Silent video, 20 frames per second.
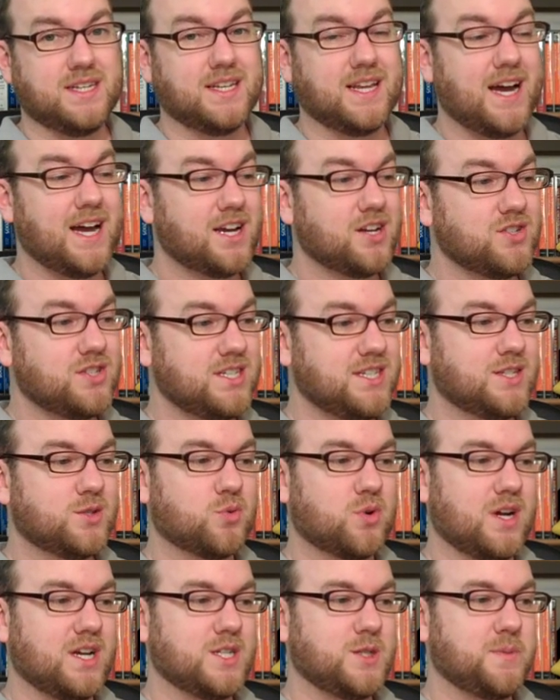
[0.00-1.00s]
And IRC is
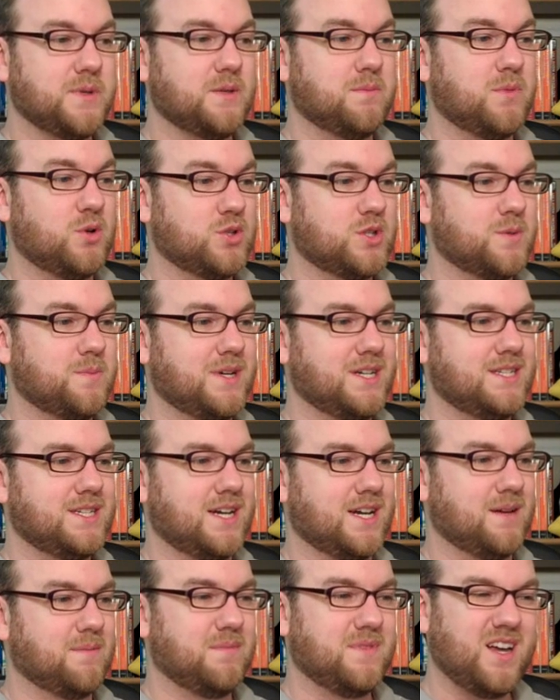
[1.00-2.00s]
where I spend most of my
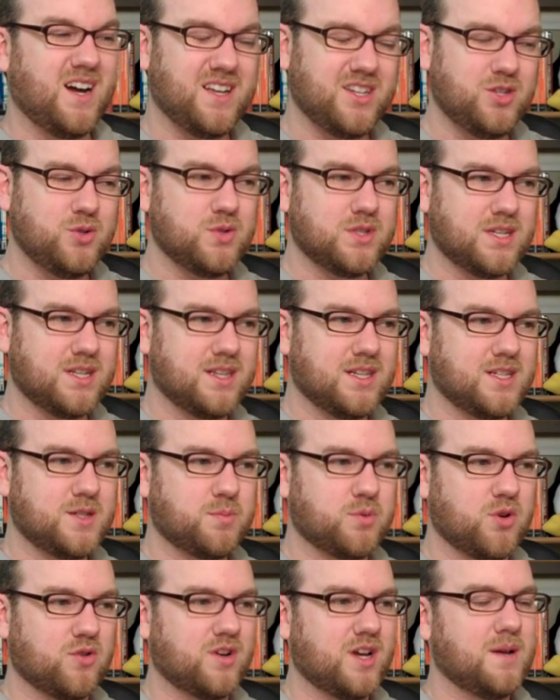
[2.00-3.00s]
time. Not using this
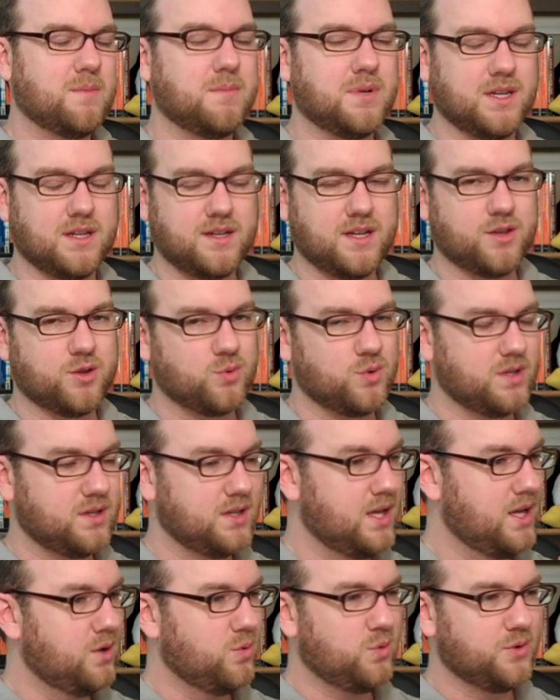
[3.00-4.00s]
program, but another one.
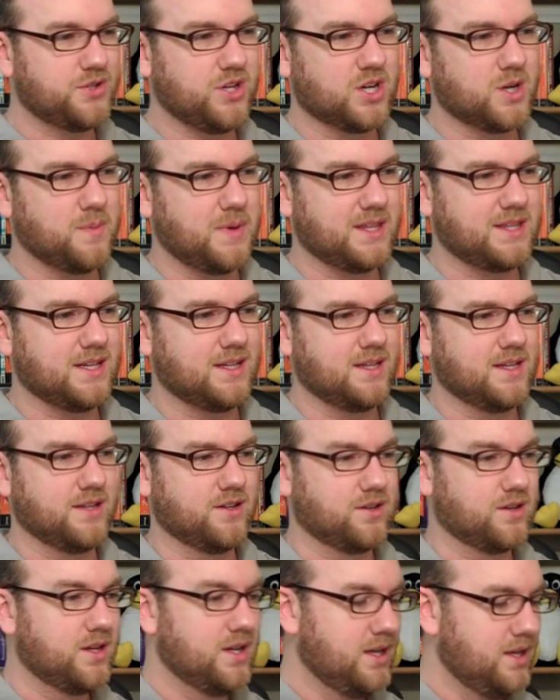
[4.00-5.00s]
We'll talk about that
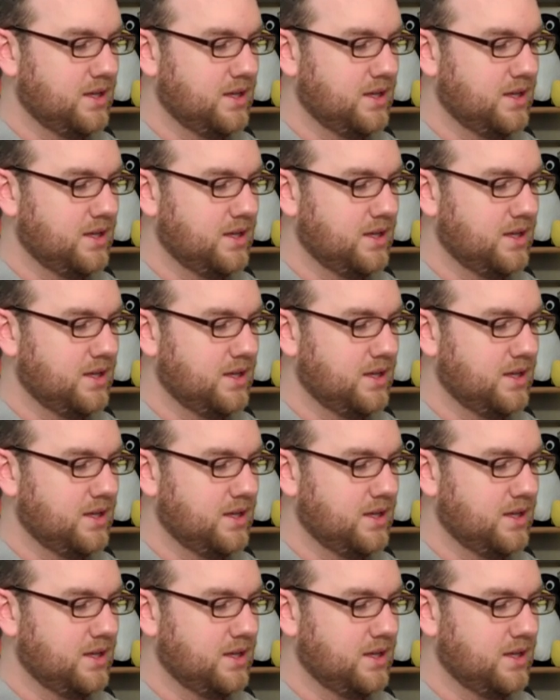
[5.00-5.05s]
later.